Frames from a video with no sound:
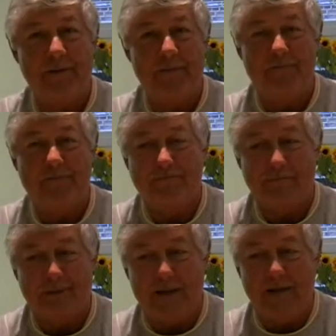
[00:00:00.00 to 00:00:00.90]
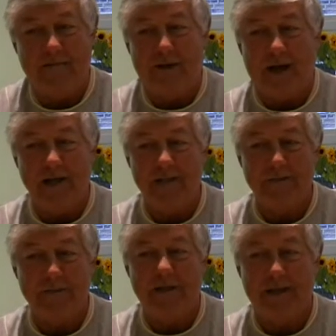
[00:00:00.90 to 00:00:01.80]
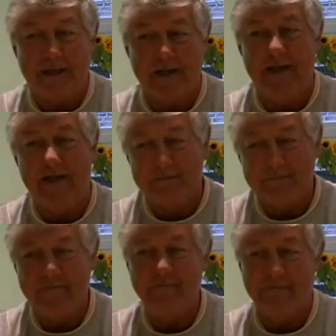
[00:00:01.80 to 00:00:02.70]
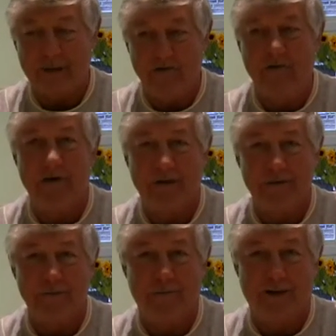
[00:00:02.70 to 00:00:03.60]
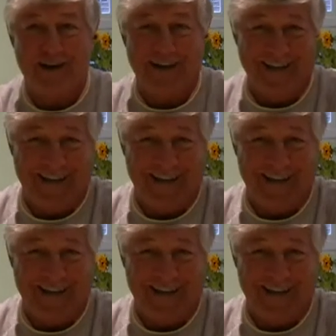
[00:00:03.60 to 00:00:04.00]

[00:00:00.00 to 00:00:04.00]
We had the race and we're laying there arguing who'd won.